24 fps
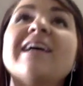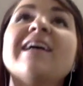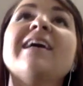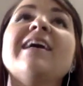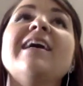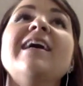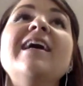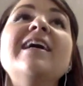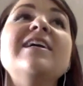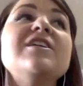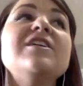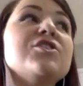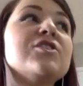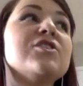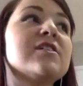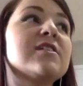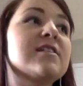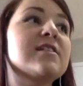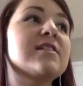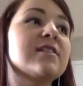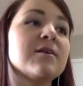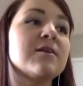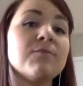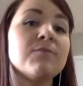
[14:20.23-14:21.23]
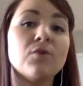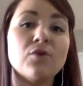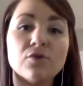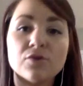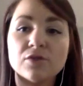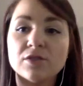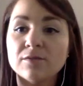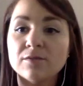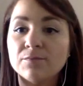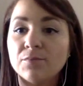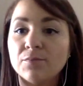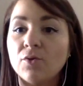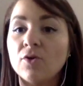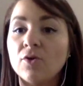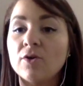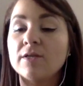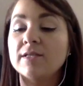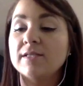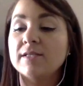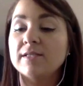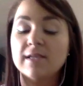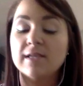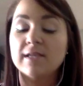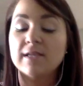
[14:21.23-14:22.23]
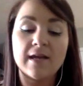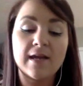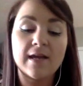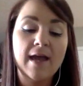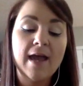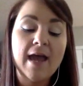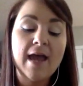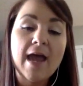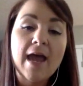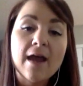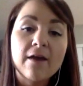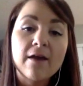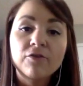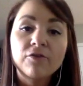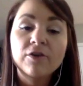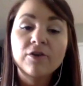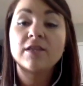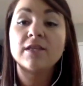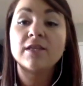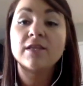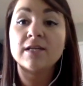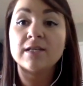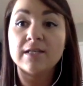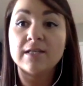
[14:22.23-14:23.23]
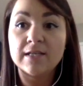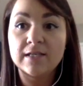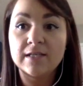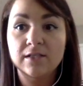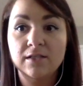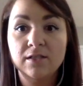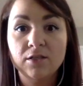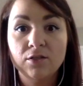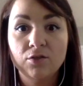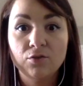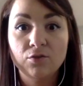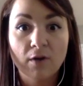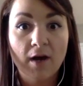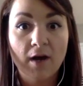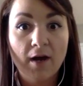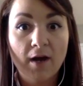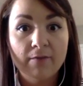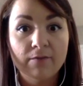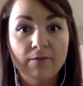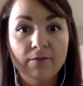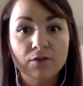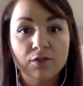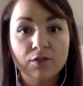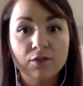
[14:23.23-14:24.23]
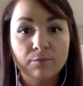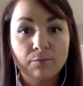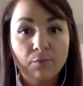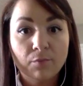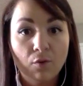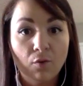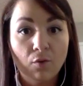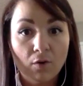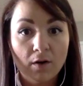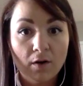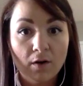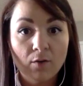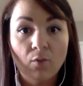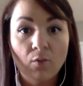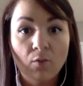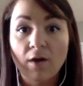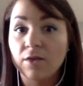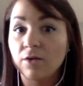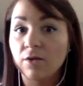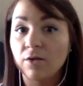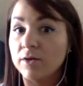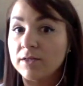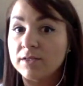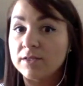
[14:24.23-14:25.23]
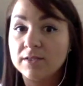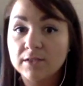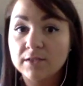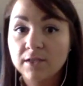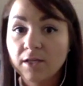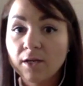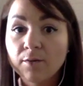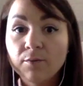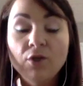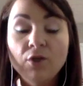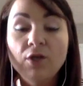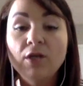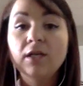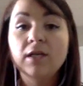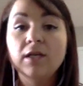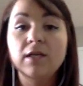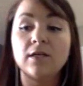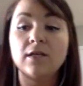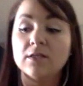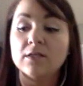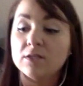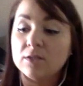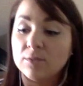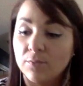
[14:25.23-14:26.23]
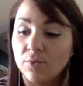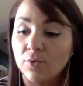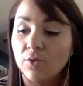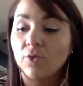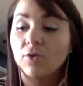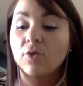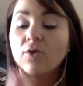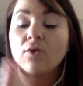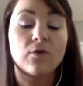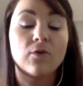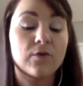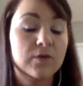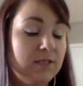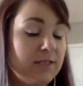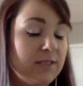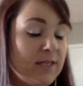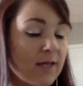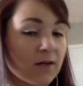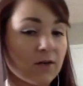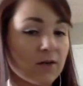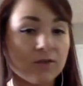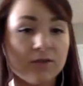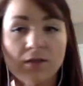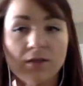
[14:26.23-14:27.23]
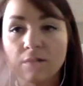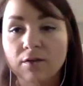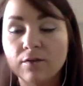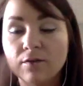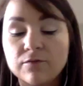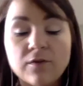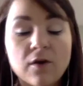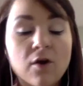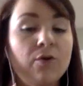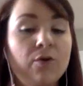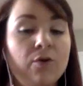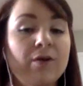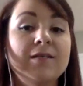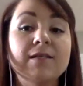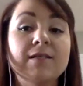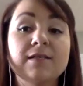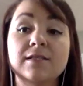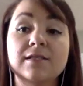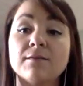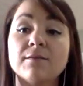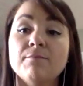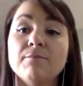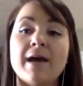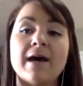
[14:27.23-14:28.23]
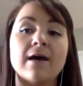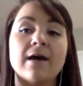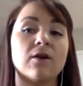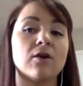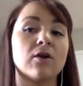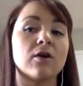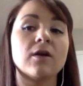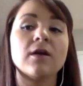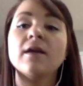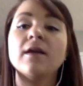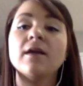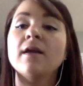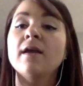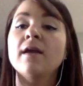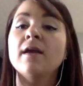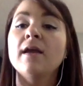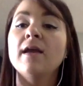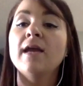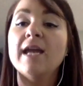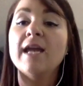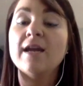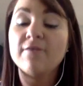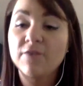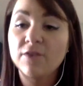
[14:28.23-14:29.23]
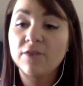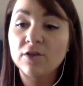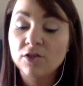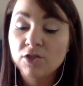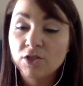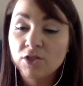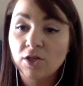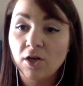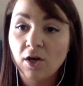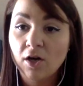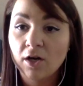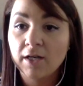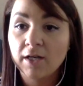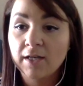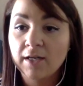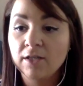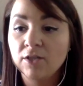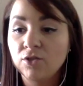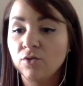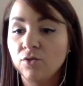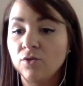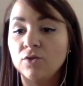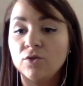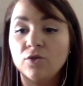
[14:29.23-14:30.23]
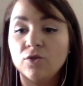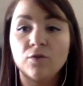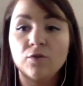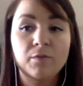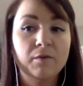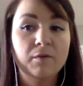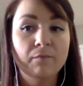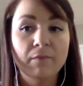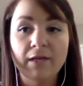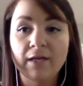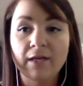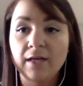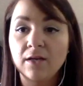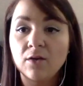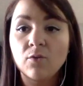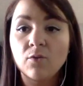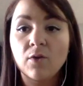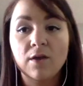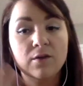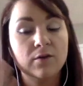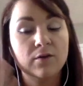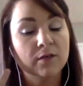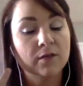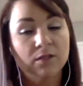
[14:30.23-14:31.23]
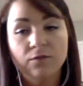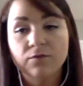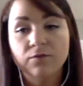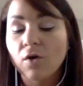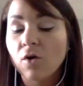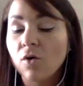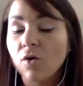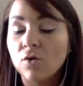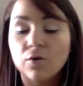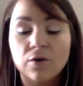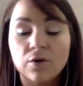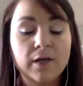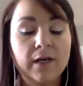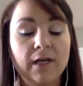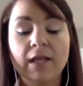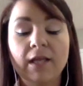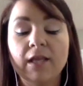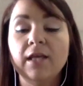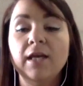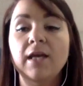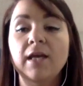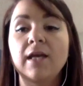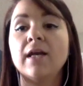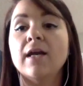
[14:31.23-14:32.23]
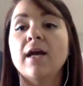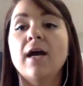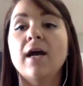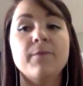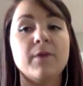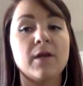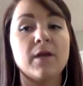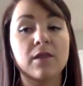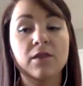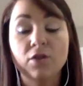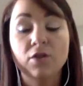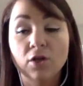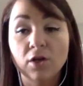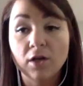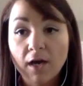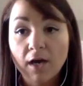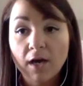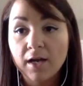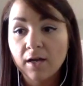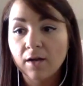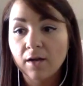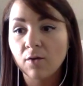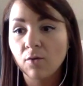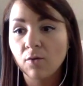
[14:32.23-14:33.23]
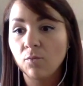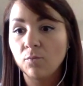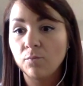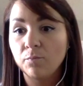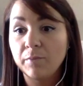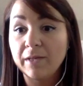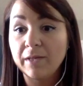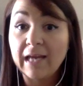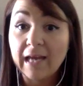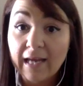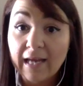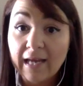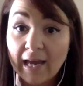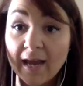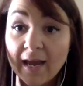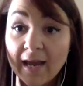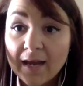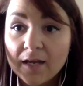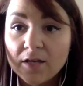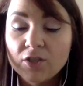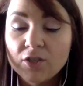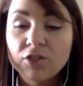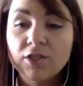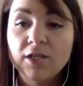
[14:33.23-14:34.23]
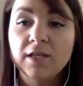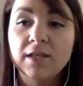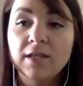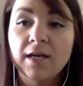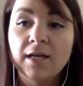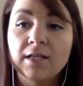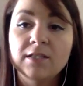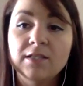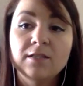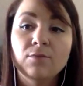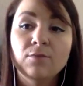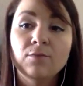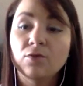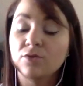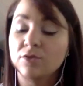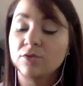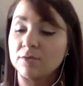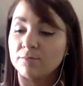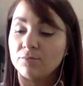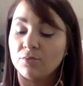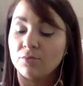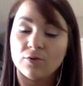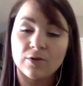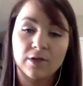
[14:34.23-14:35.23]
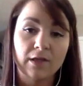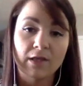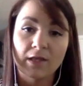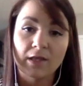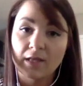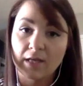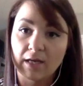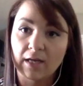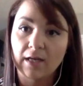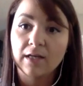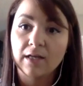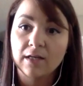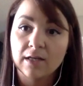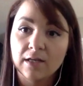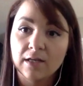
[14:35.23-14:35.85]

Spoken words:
it's just the most important is everything needs to drive to support, whether it's community support or sales on the phone. It doesn't matter. If they're talking to a human being, whether it's phone or anything, I mean, they're gonna be engaged, and that's the most important thing.